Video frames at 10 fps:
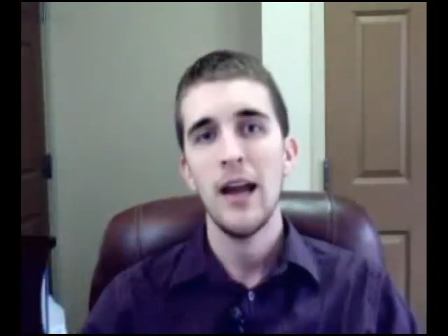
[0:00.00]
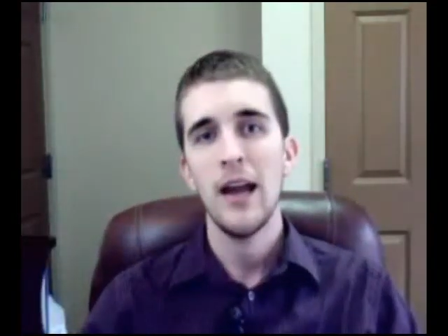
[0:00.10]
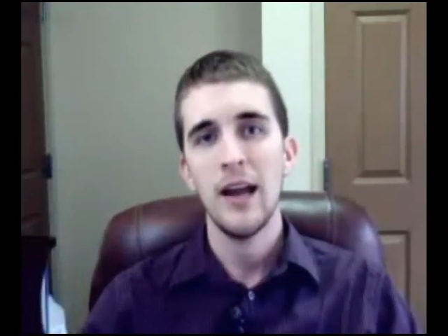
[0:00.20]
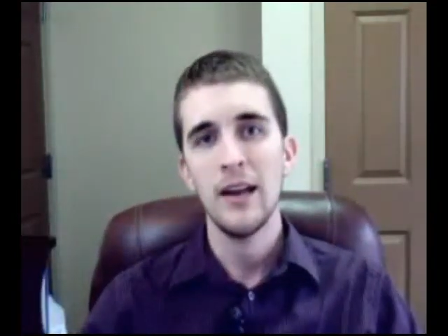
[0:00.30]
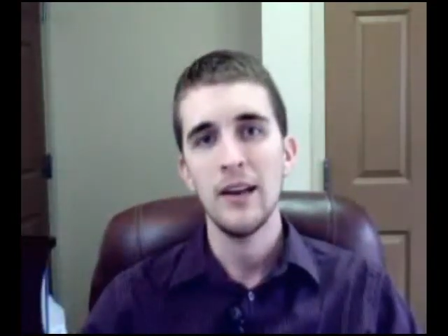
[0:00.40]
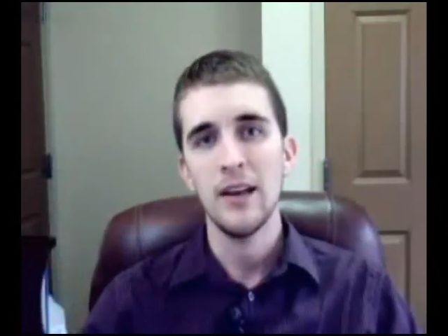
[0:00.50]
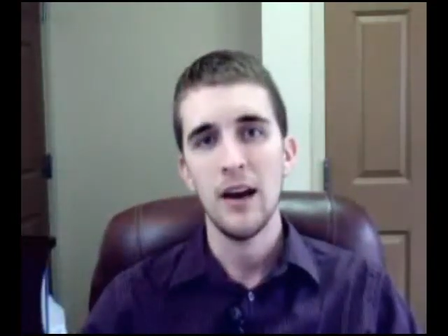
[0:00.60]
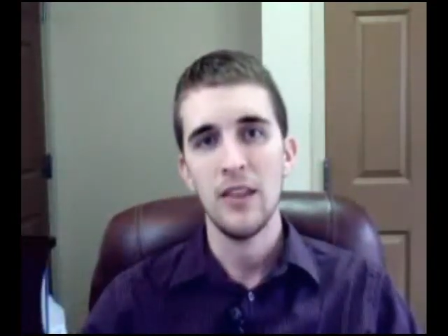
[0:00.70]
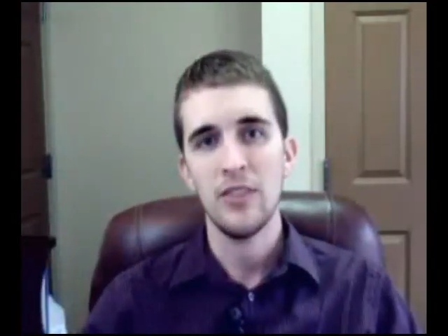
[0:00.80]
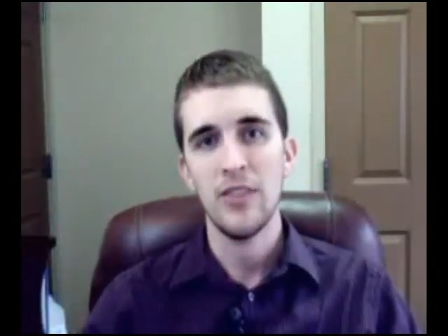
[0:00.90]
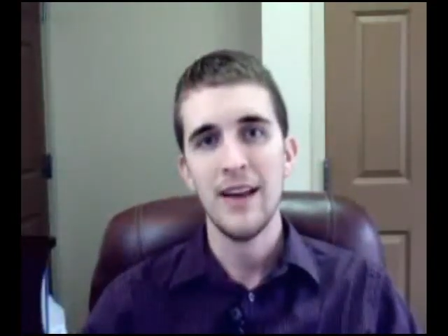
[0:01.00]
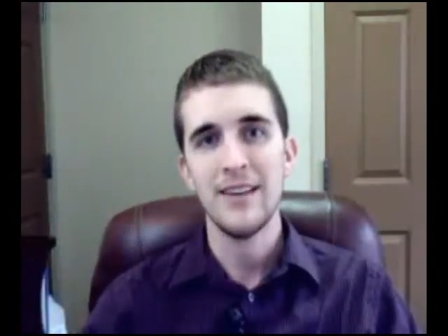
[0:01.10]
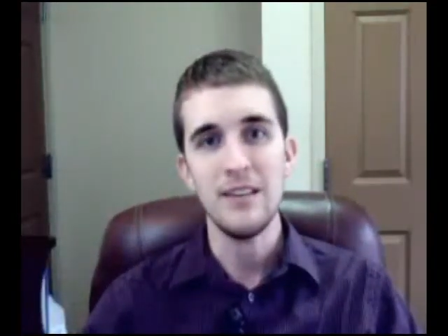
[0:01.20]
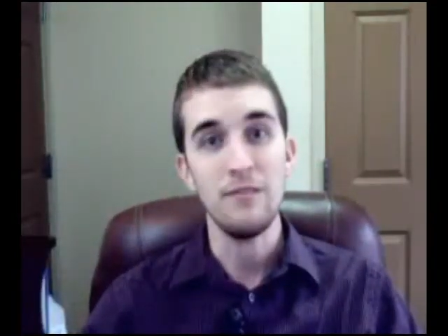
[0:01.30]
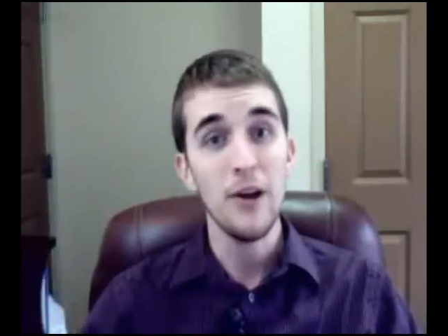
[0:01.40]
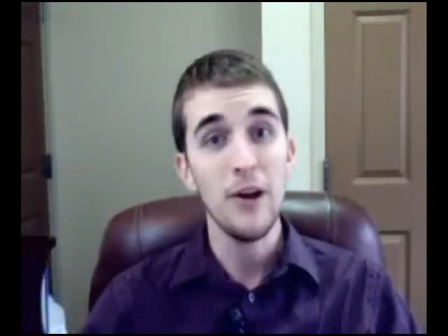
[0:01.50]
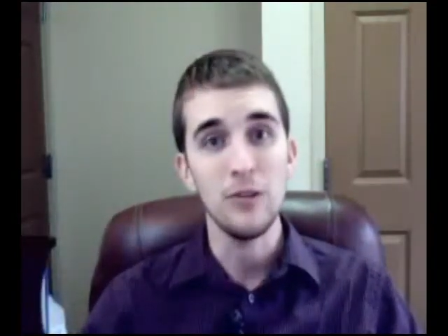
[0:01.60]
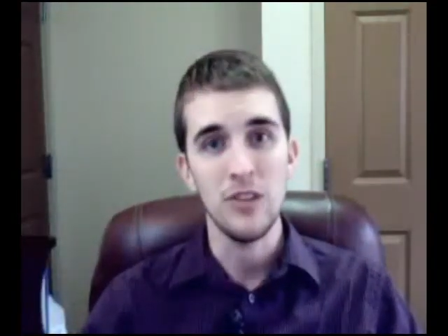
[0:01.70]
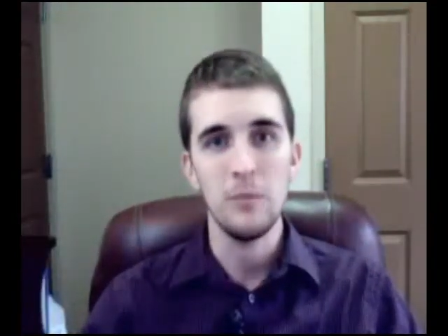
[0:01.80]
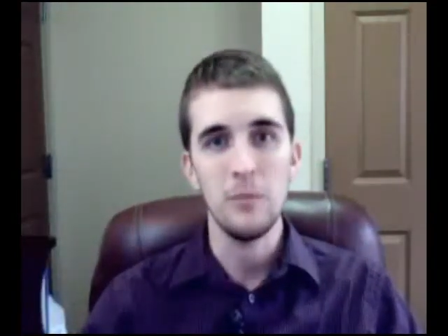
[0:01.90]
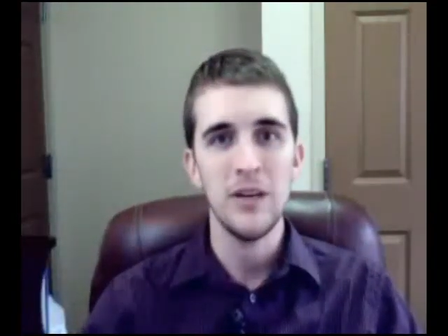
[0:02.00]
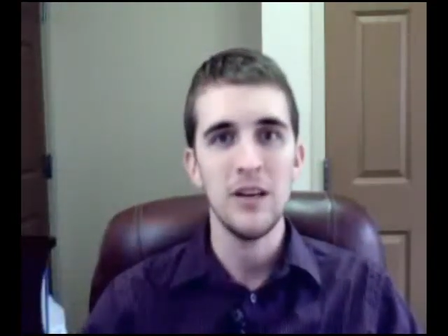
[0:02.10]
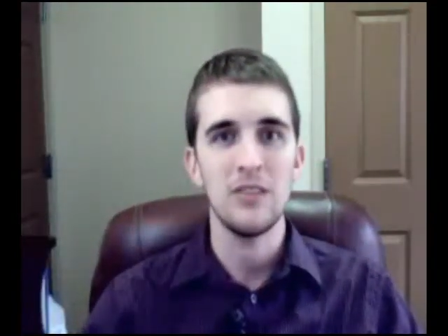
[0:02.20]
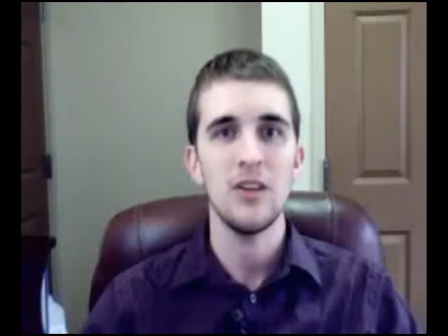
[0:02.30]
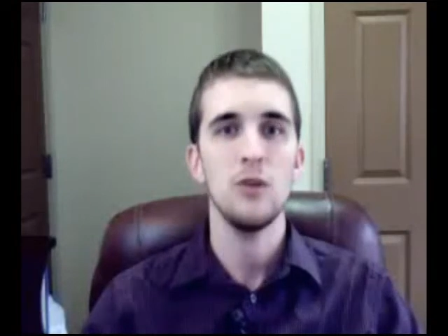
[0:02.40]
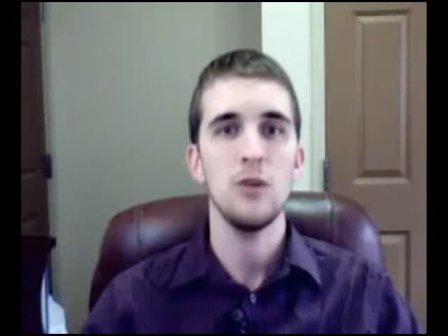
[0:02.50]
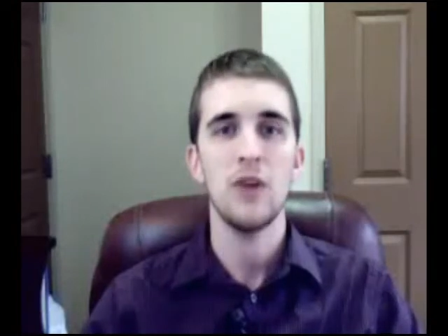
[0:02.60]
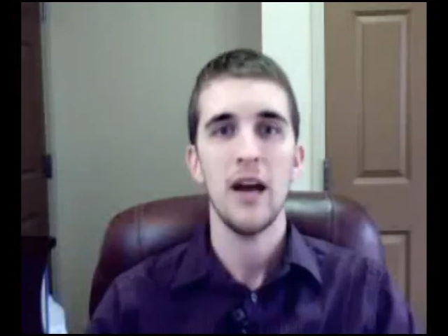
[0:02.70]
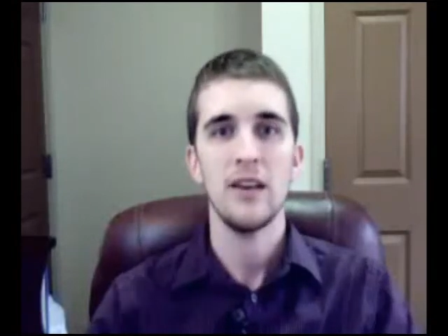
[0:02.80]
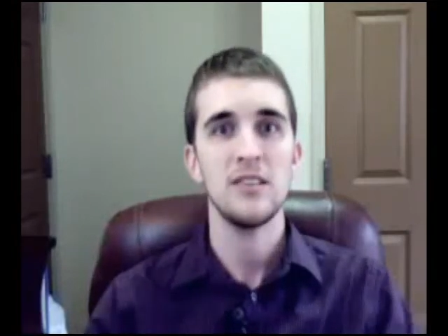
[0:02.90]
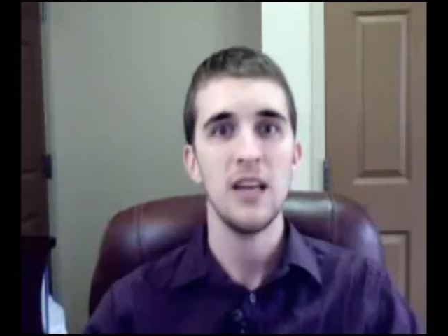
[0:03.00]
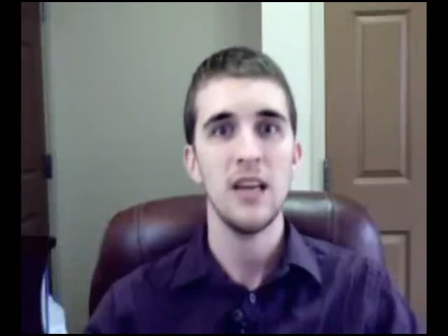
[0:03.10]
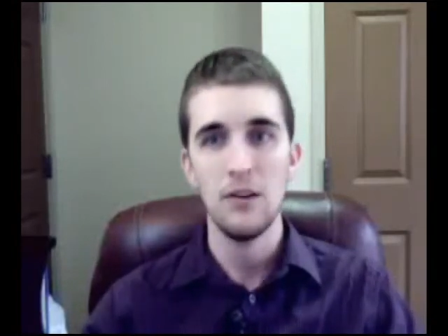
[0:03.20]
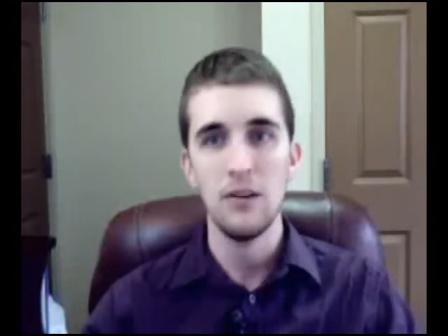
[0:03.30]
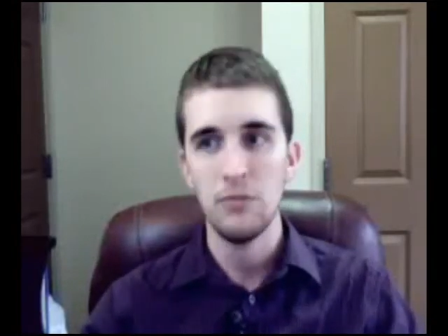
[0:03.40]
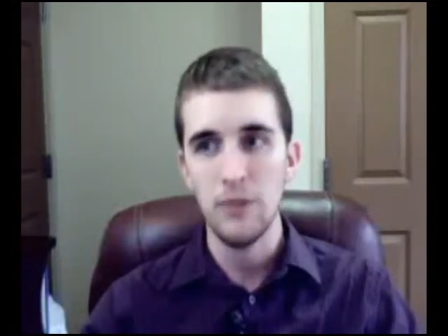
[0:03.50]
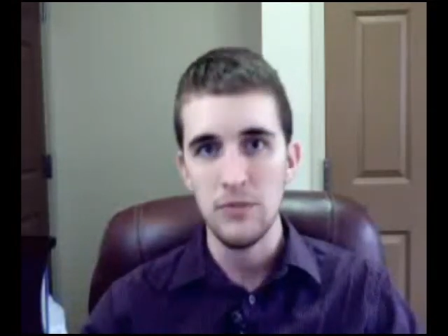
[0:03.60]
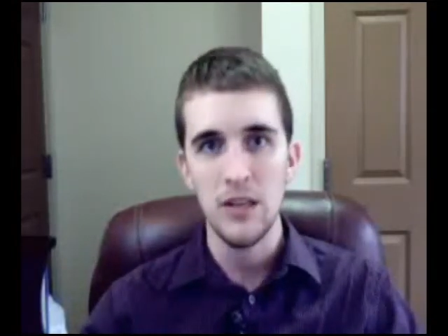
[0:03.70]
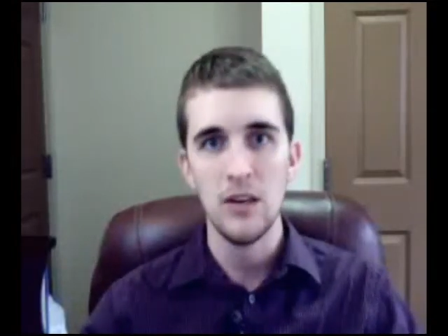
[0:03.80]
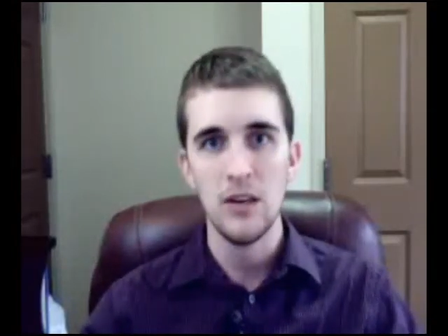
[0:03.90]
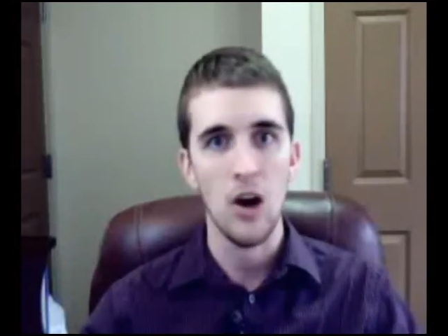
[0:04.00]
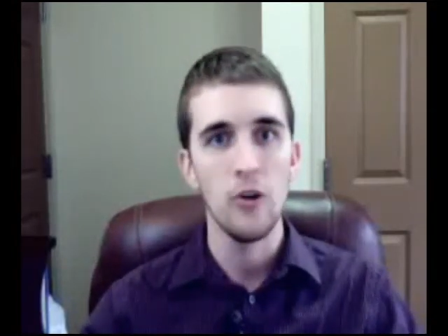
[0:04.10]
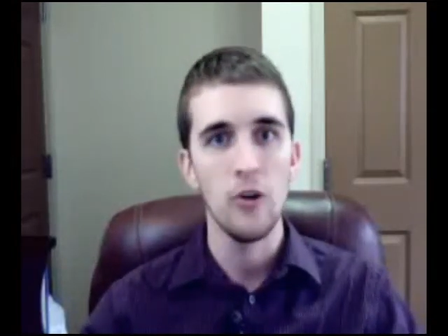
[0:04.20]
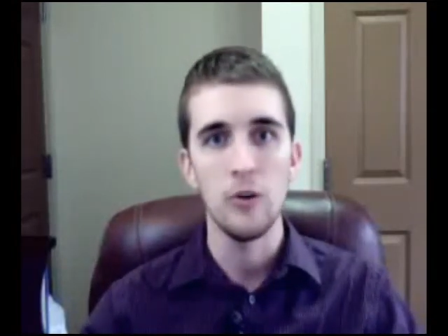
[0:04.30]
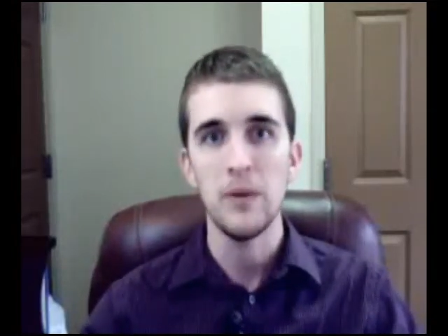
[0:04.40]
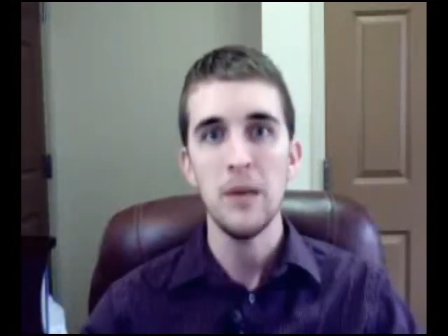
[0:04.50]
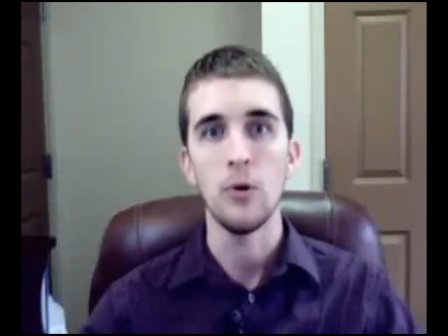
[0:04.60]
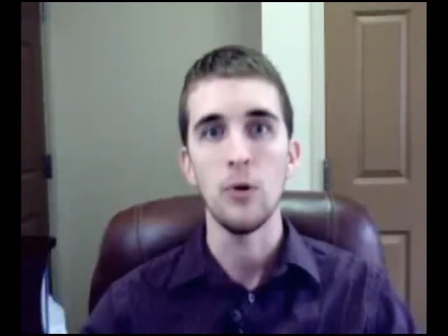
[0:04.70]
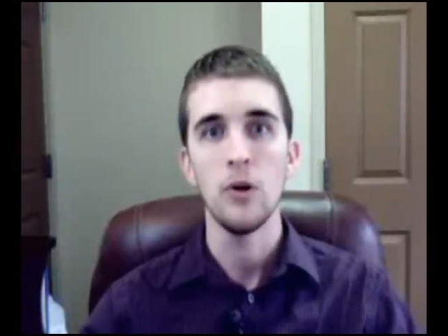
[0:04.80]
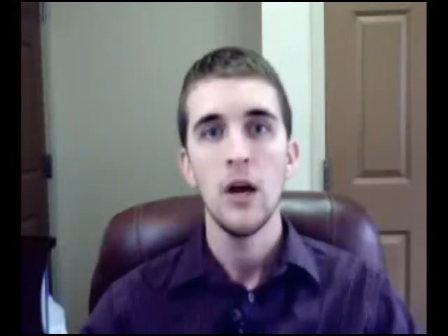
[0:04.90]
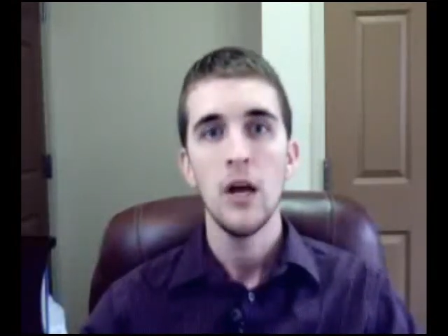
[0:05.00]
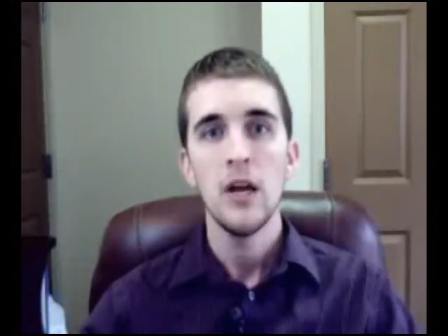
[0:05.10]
and that devalues them, because then you've got 10, 15, 100 people